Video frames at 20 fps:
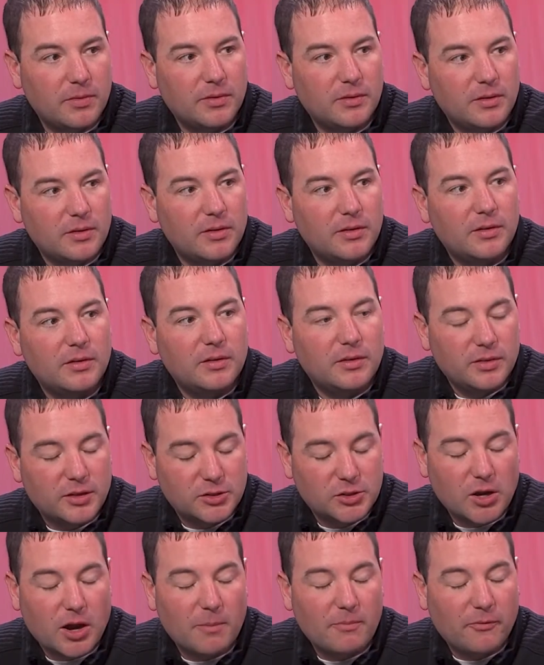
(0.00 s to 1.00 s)
though
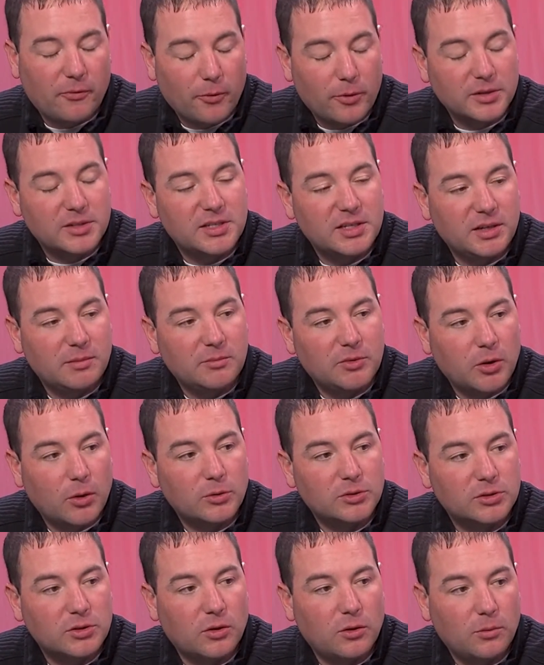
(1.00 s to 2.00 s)
the top four teams
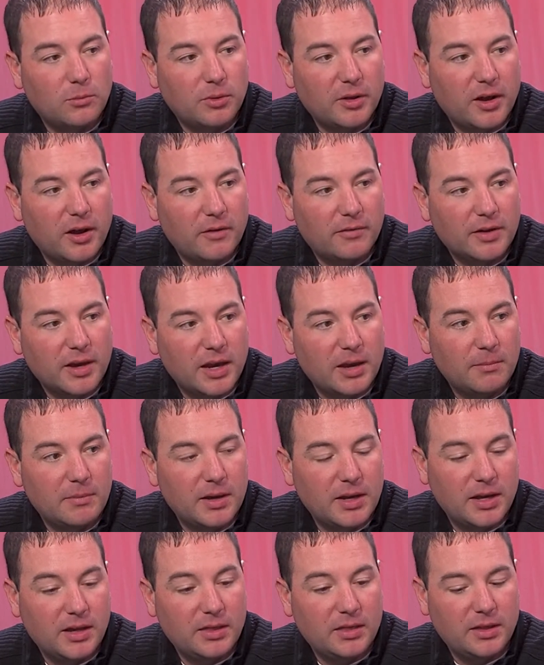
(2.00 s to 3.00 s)
host a home playoff game
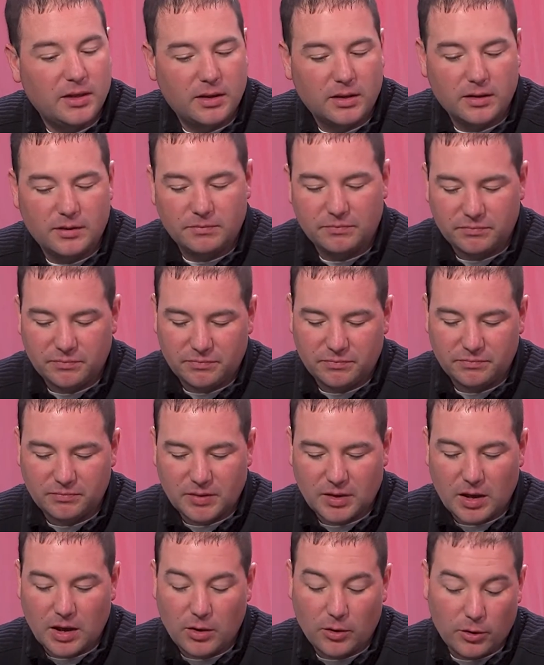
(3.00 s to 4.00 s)
in the
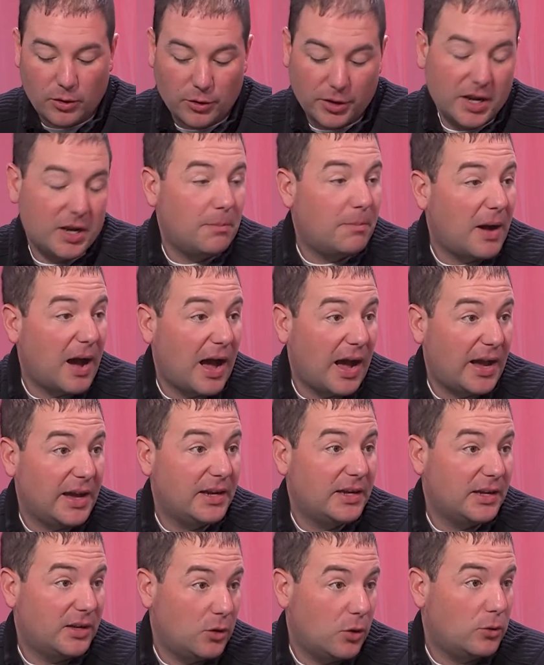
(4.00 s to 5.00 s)
uh, or get a
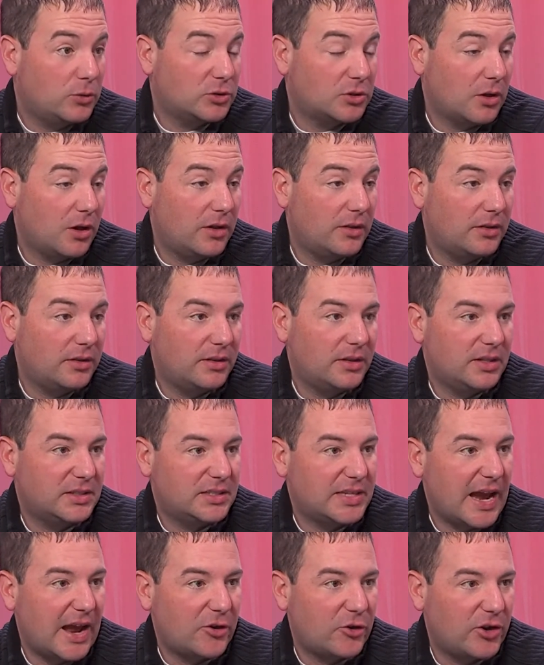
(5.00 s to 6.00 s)
bye and host on
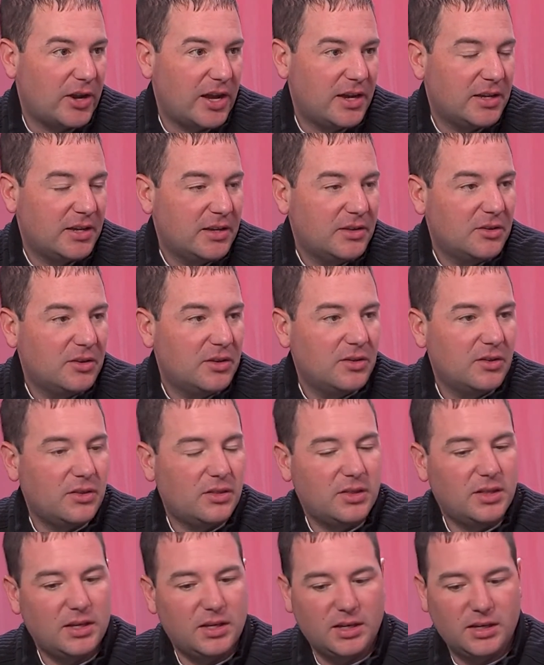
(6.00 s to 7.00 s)
okay. Saturday.
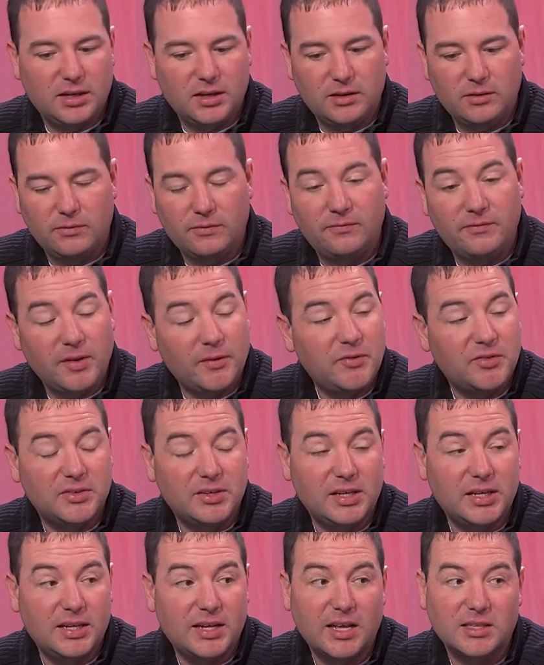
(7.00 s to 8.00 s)
The fifth
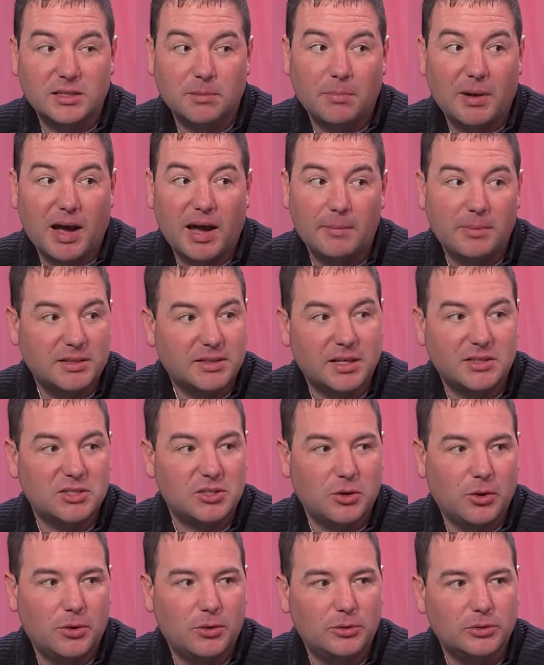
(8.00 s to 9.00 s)
seed gets a bye but
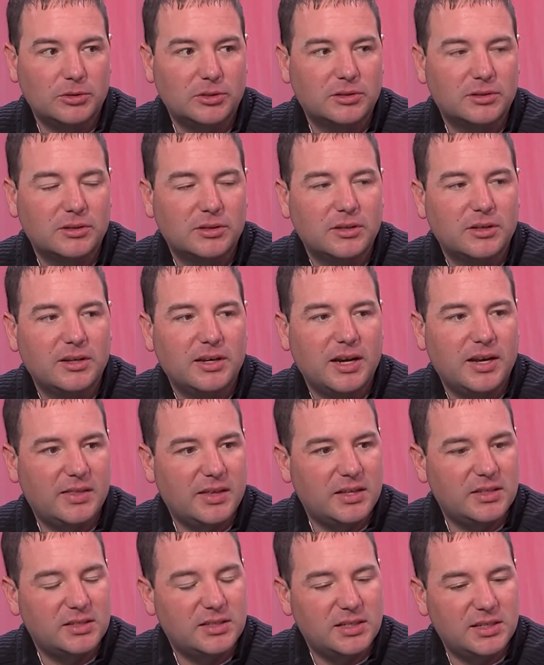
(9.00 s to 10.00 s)
doesn't host, and
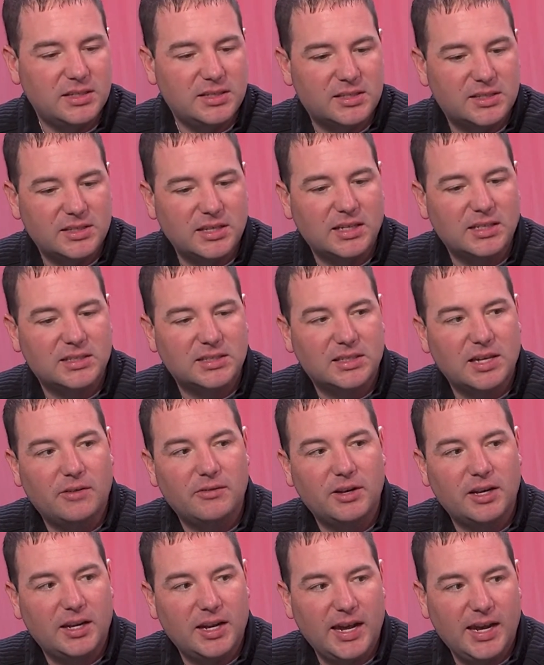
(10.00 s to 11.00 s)
then seeds six,
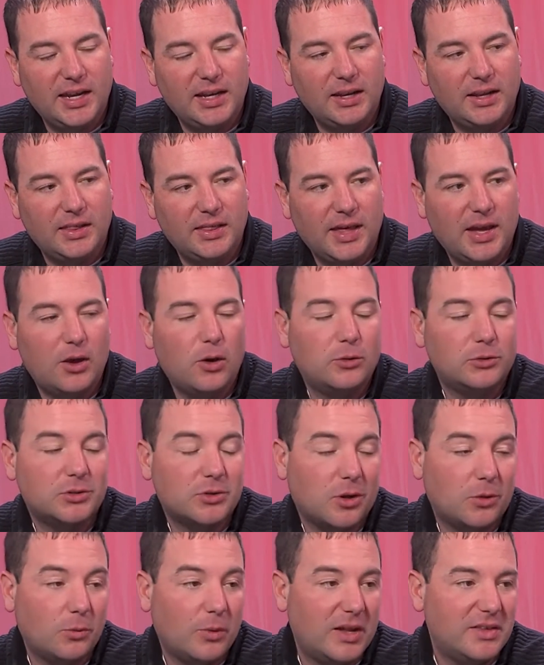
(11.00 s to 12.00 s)
seven, and eight they host
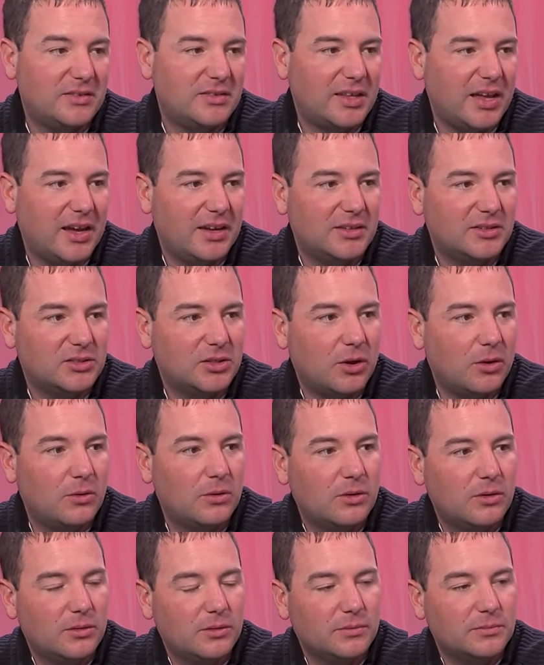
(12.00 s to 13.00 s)
on Wednesday. So
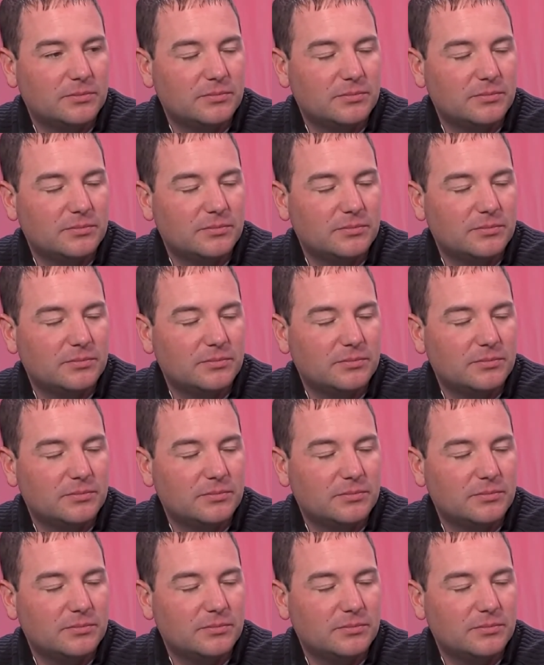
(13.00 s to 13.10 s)
well, you're